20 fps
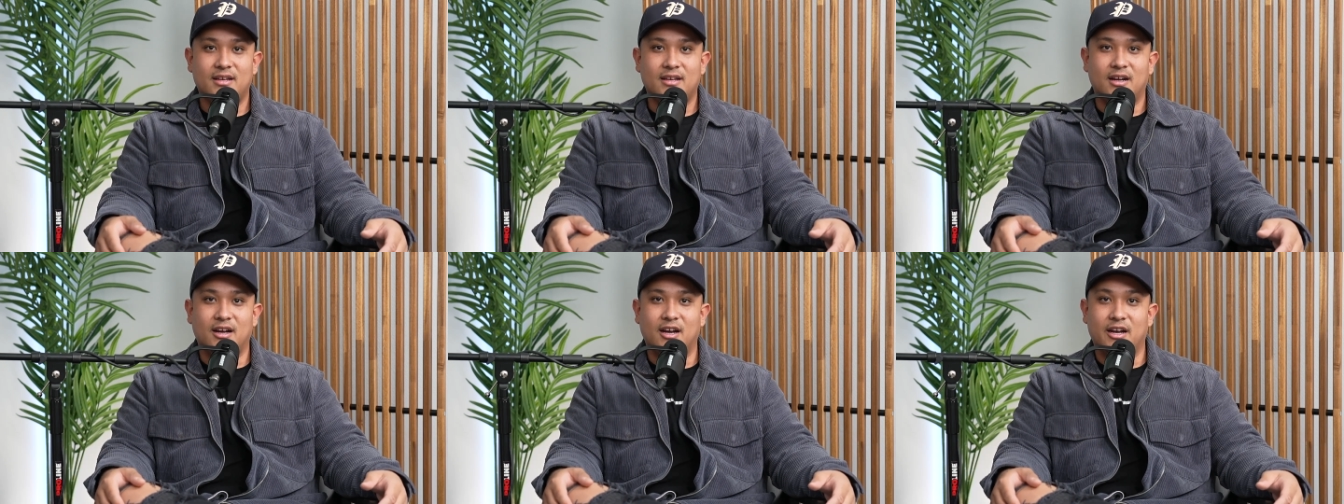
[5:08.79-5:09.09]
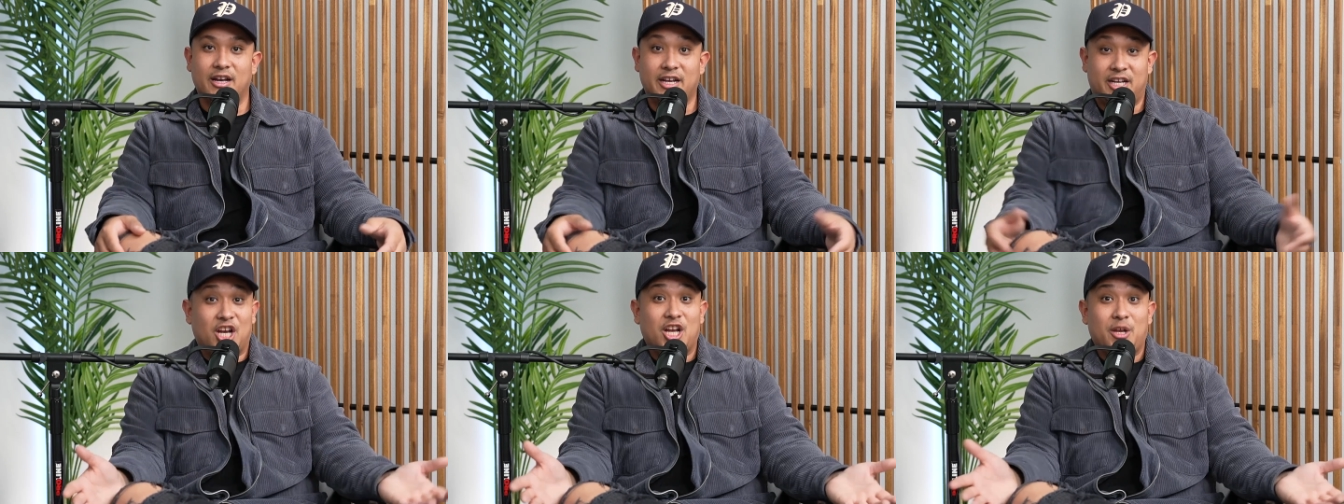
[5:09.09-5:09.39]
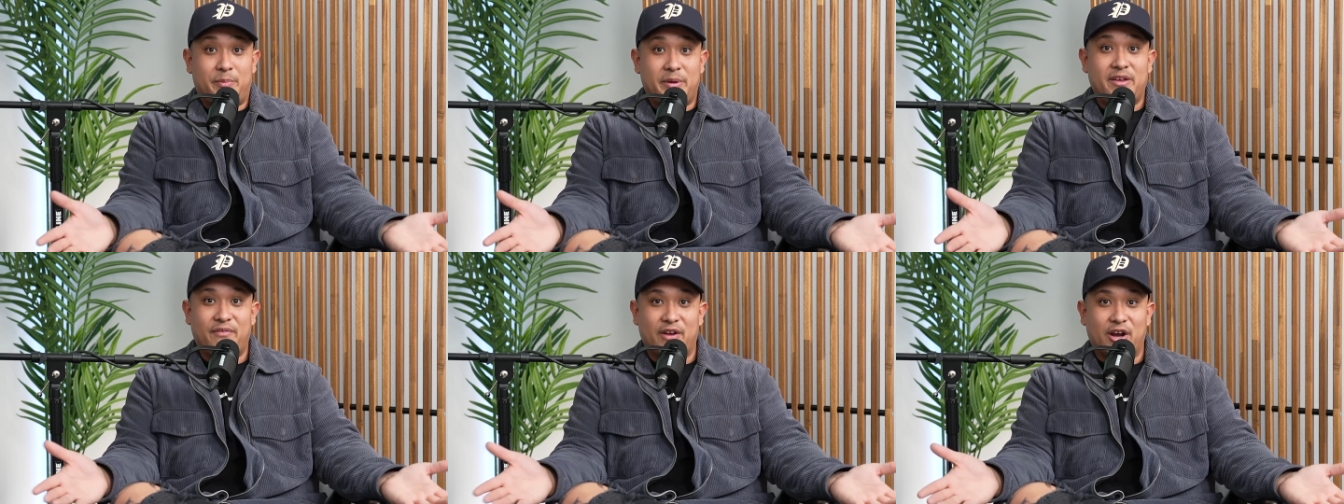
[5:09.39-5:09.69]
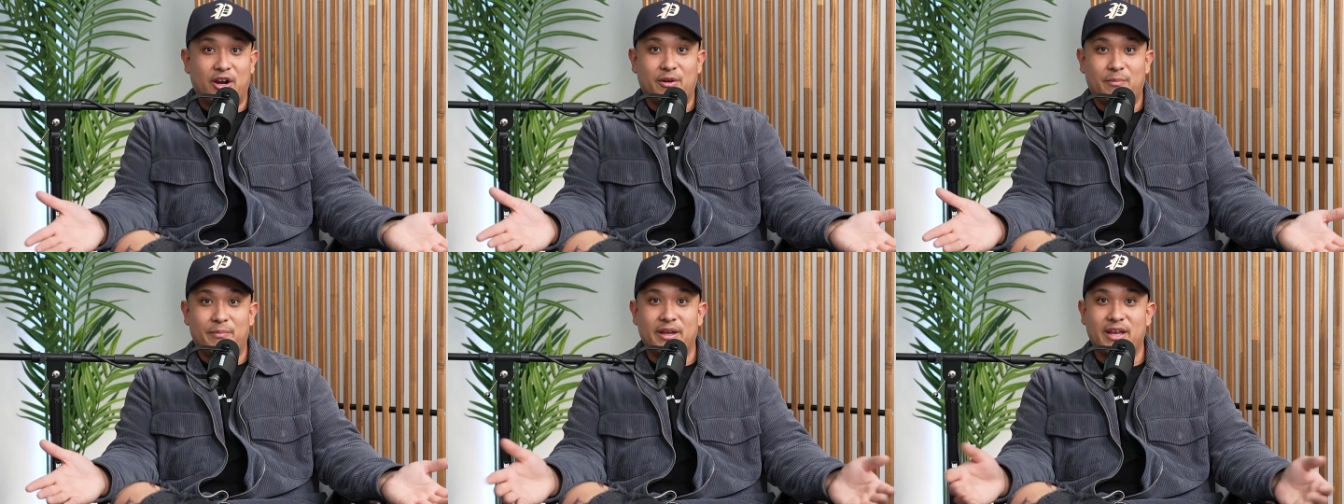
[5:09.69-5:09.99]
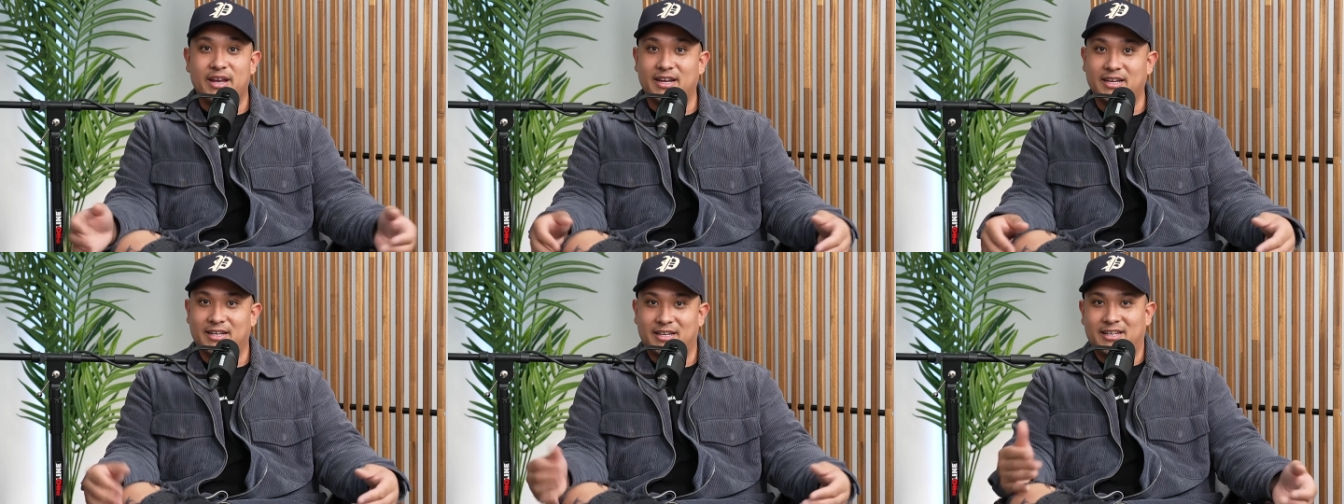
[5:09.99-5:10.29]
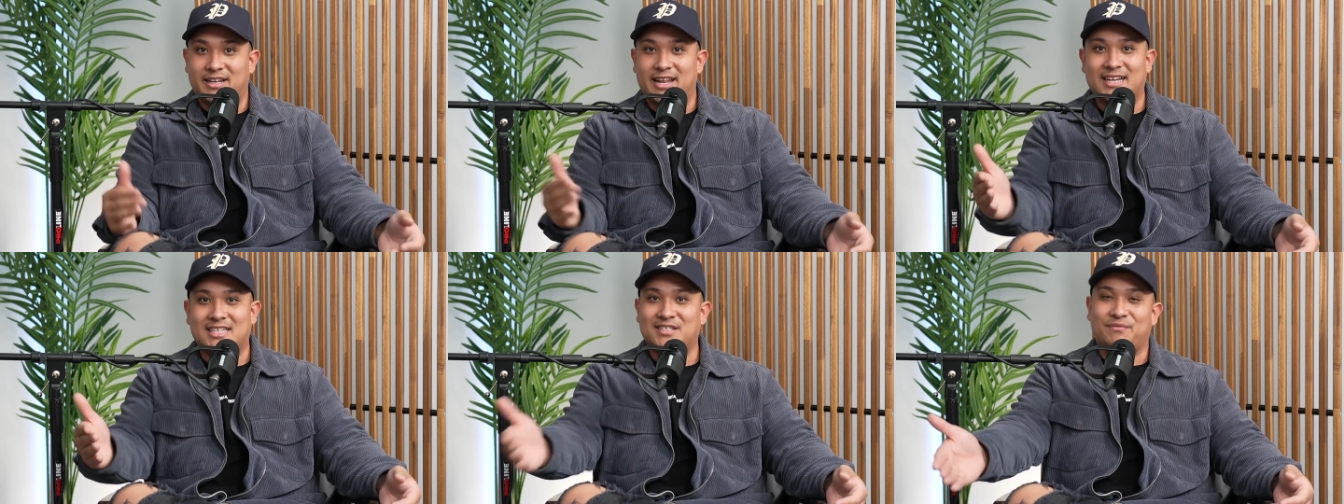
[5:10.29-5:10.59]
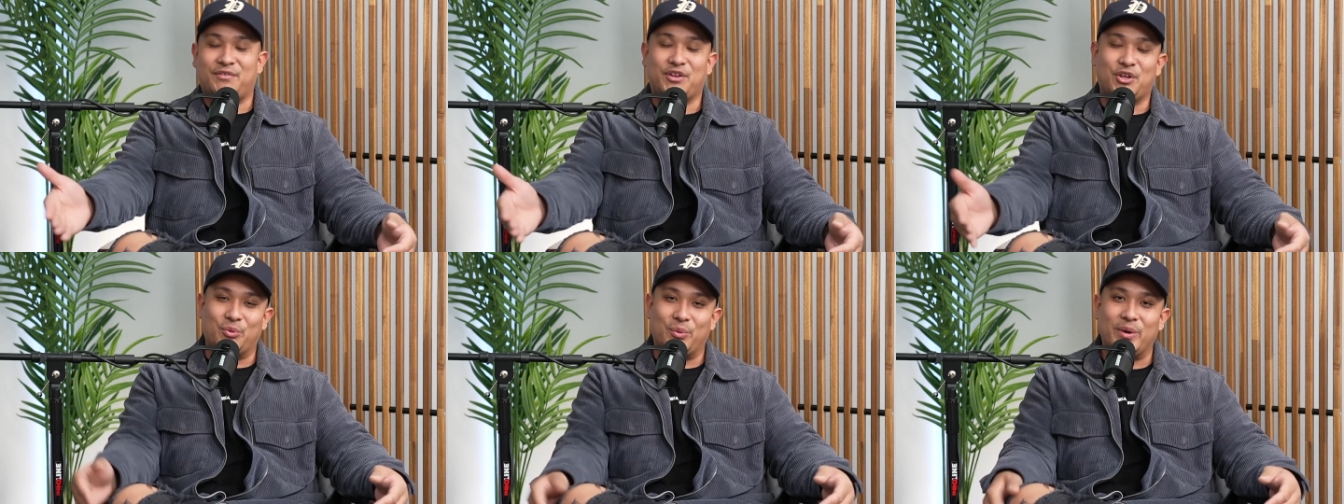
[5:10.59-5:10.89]
Uh, it could be very big in the next
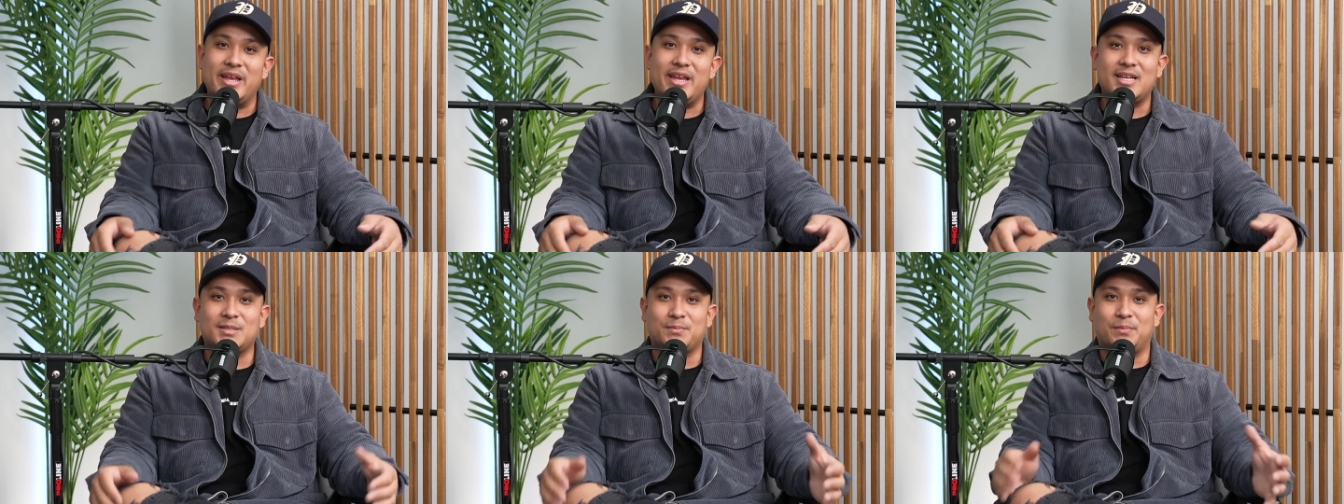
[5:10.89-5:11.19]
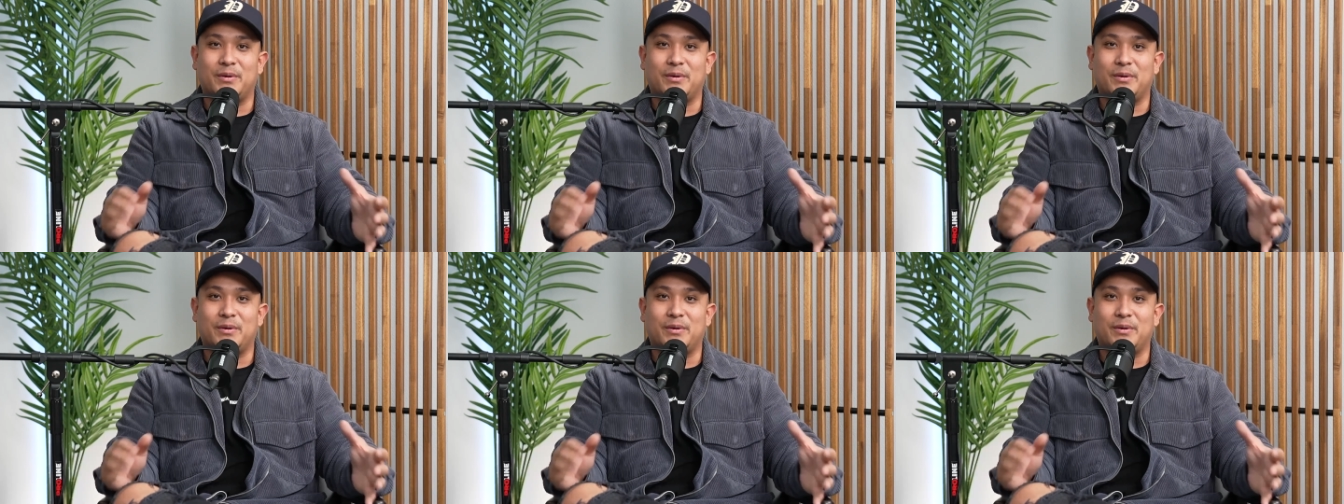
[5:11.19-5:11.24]
few weeks,